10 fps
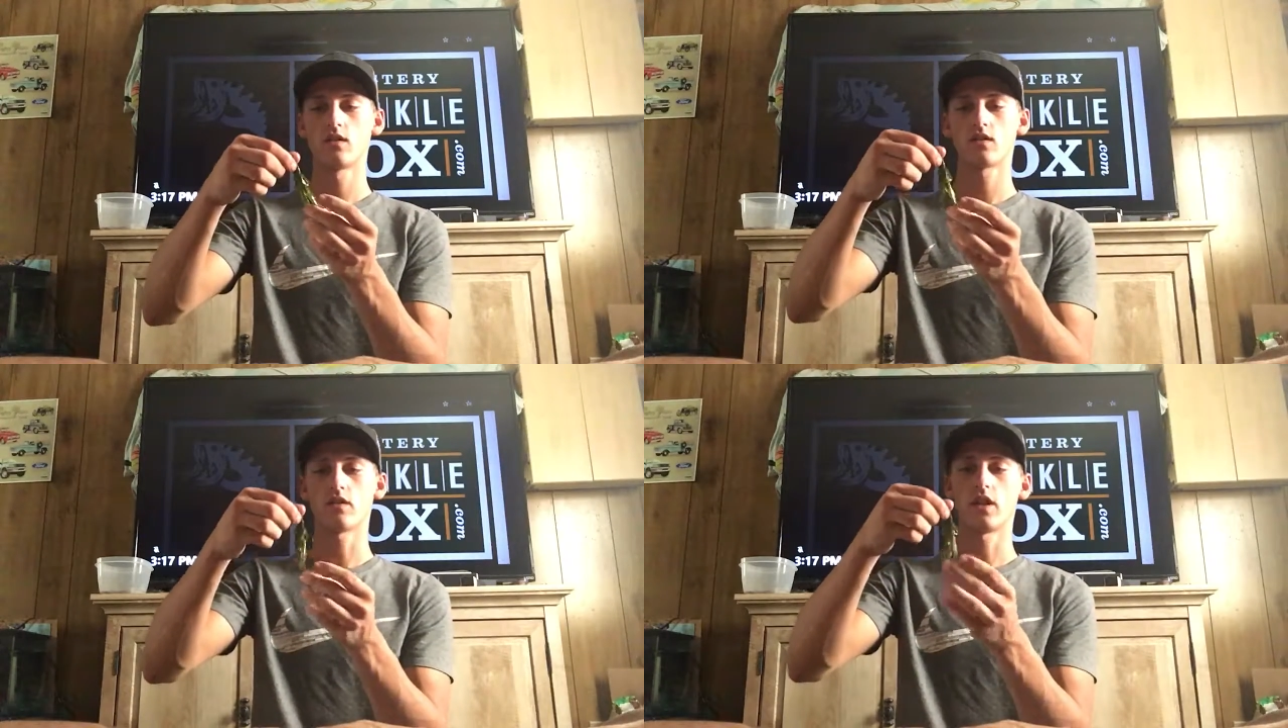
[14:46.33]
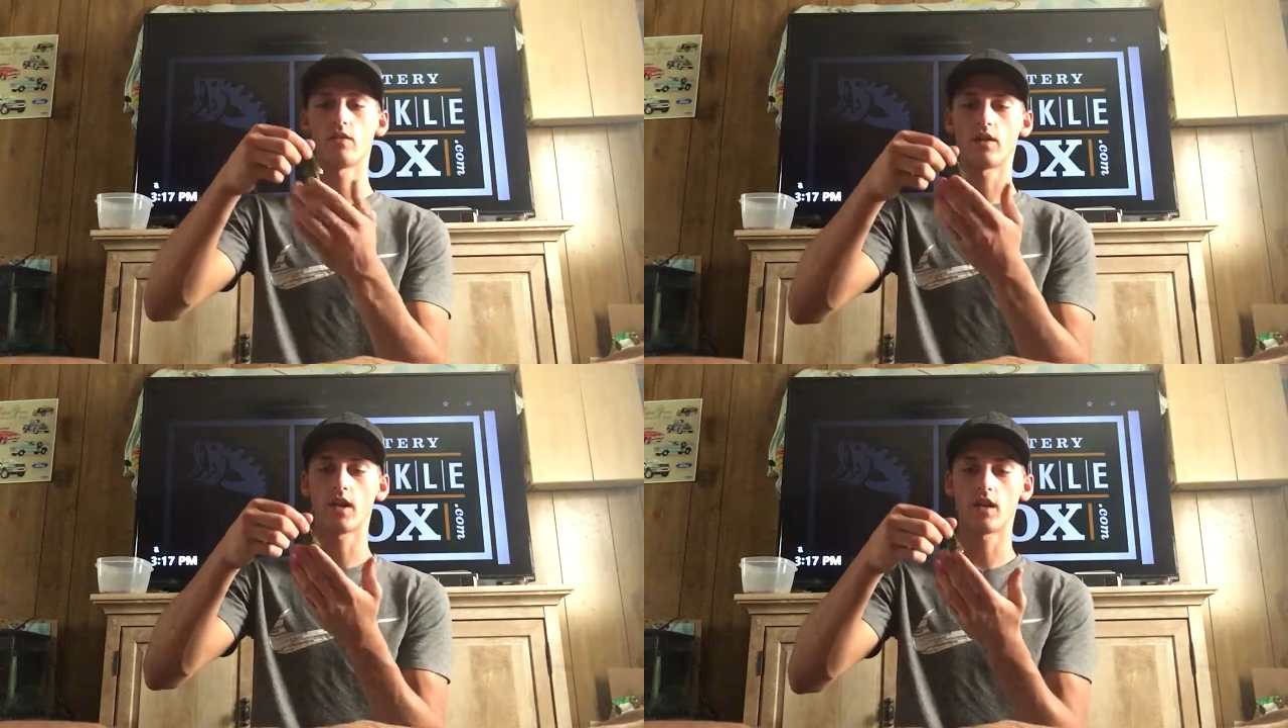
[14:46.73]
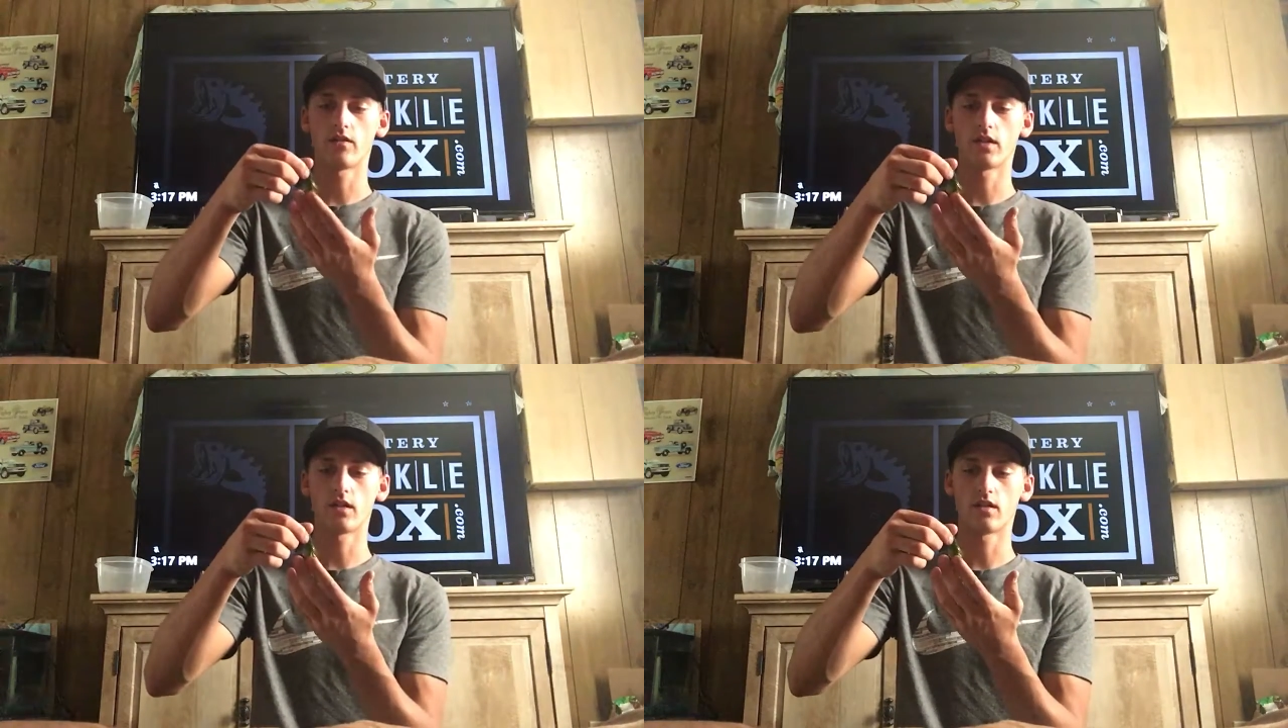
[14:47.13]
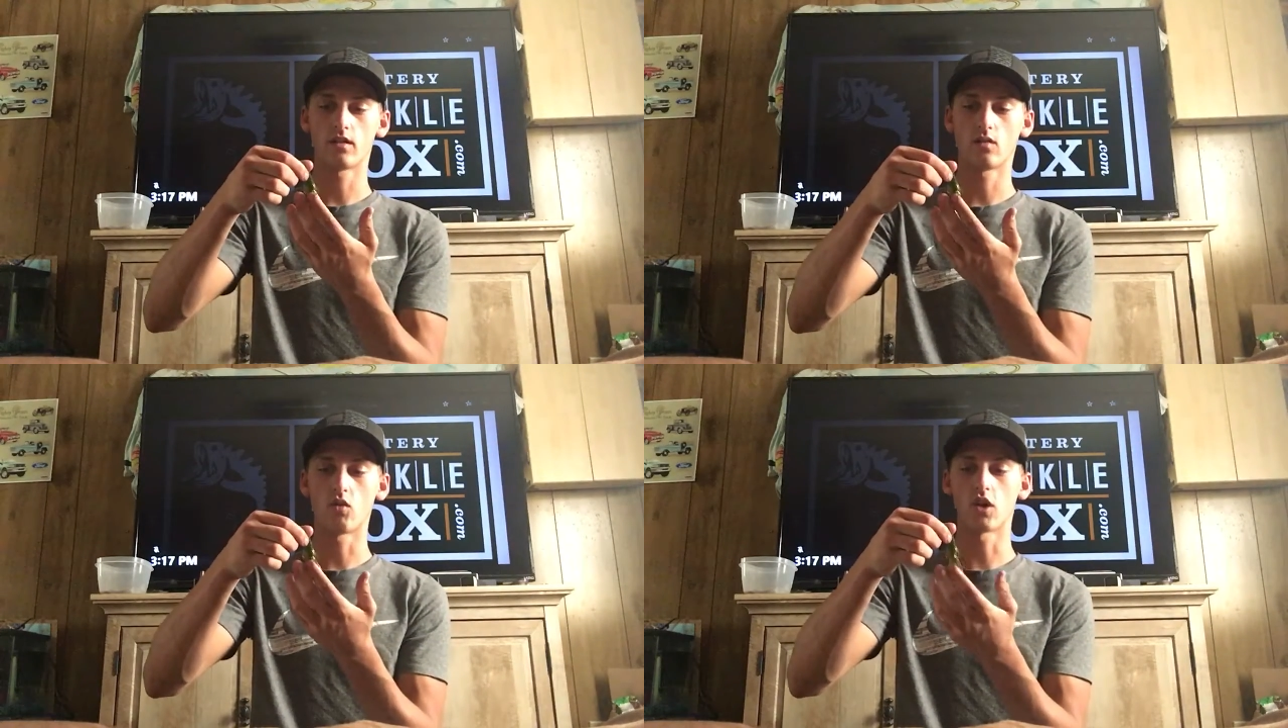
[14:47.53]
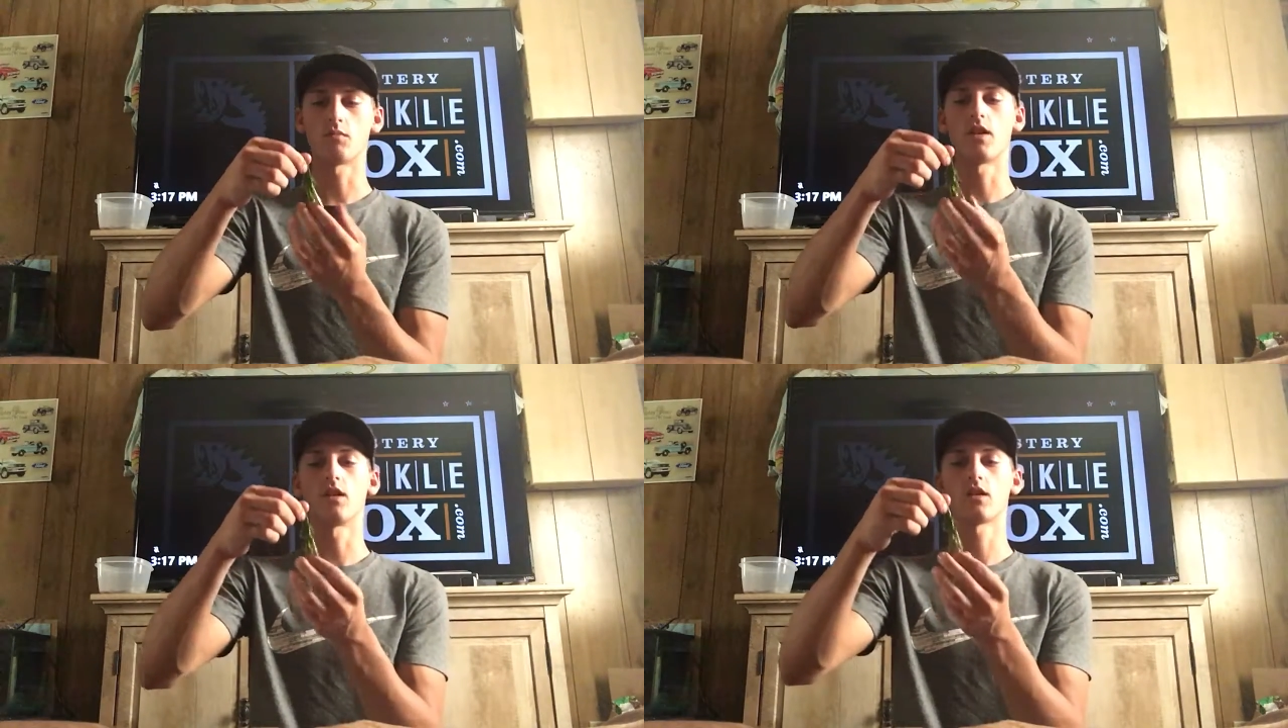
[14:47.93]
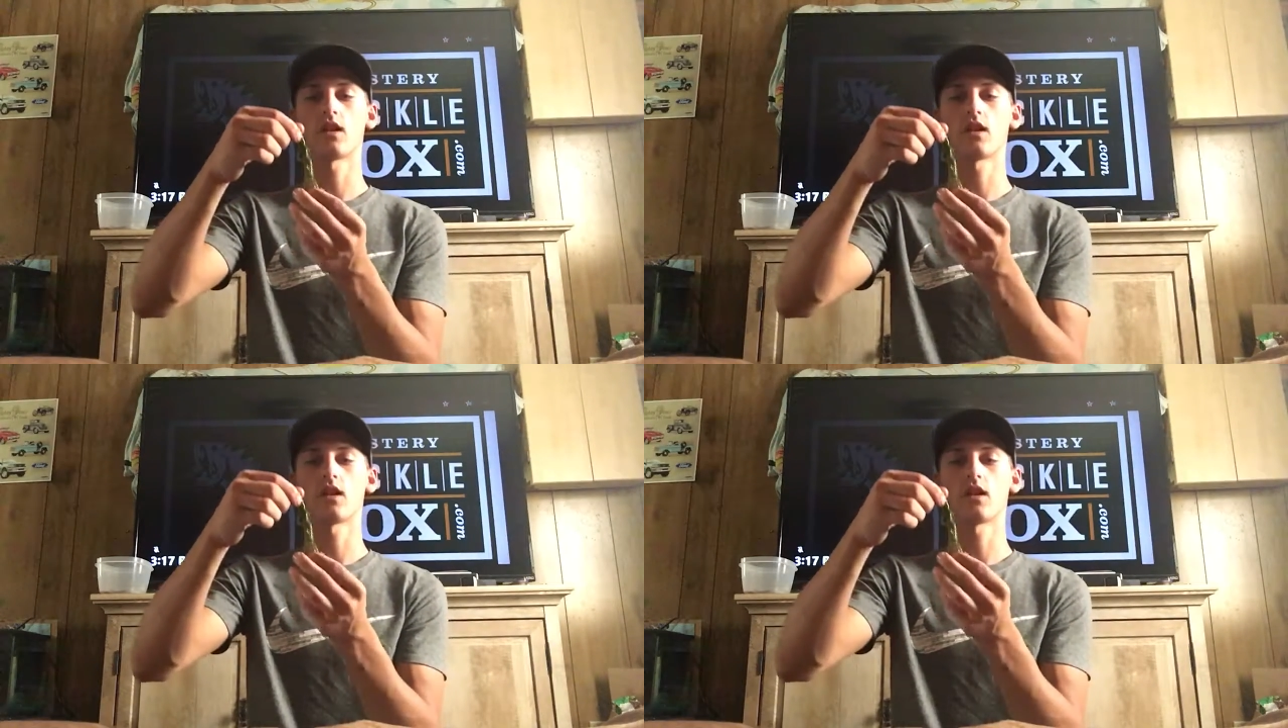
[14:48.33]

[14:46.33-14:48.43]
So here we have a watermelon